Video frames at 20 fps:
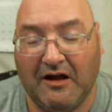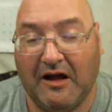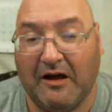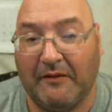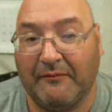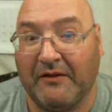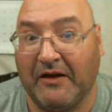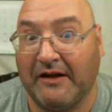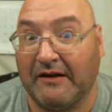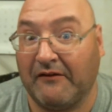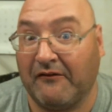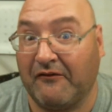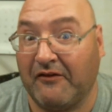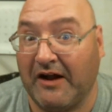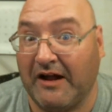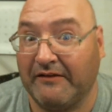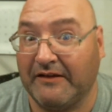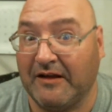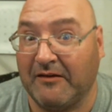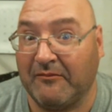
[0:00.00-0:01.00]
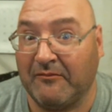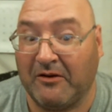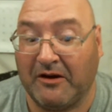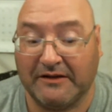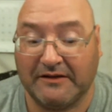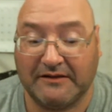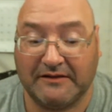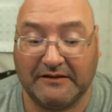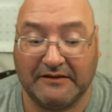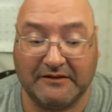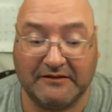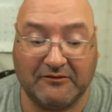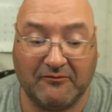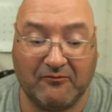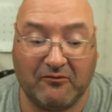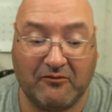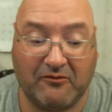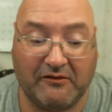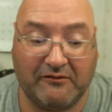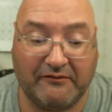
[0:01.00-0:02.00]
I'm not around that much, the
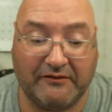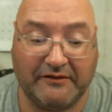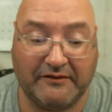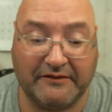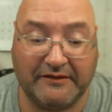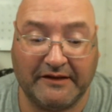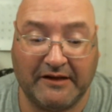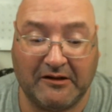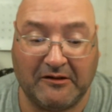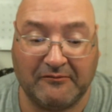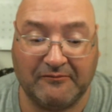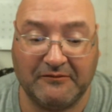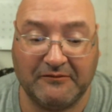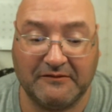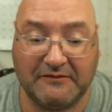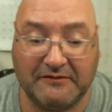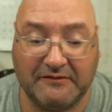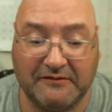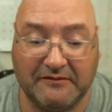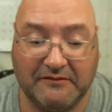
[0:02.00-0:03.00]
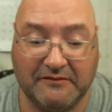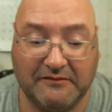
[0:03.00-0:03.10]
support really helps.